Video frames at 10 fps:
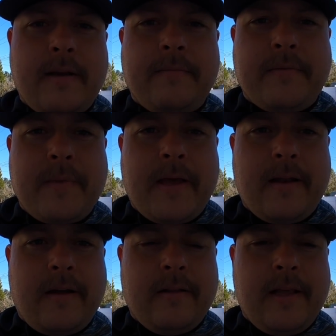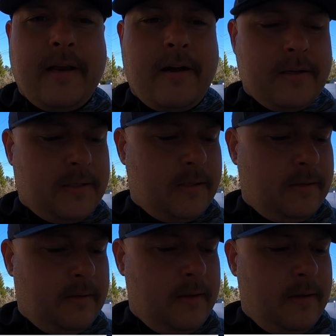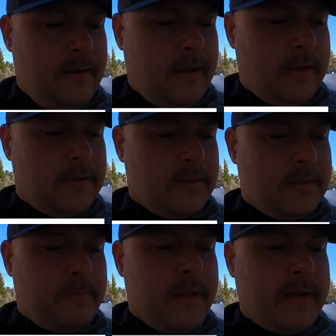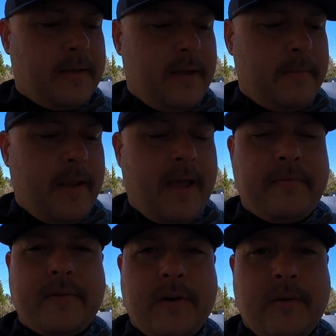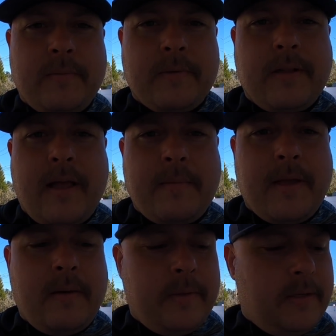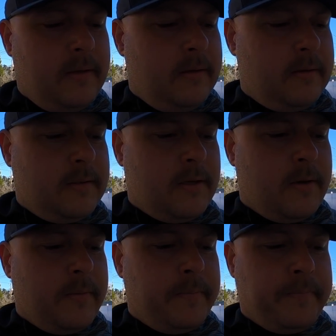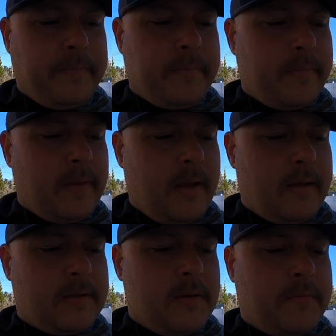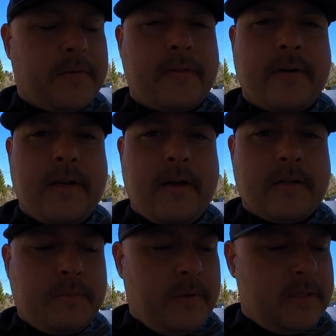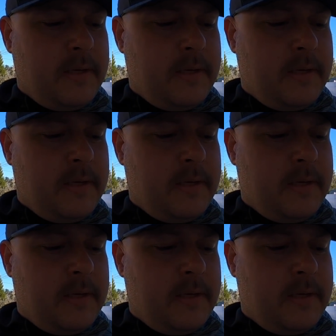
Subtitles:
item from that online auction. So it's a Black Diamond half dome climbing helmet. So sold for $30 plus